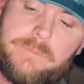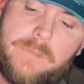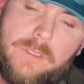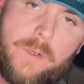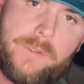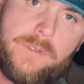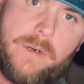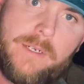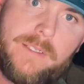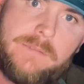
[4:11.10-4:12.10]
glow in the
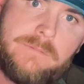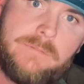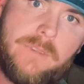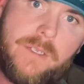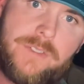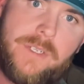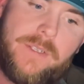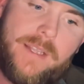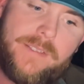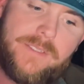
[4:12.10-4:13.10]
dark. I'll show
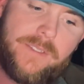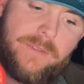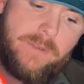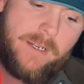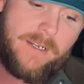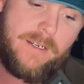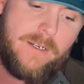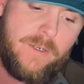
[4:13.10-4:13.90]
you that too. Oh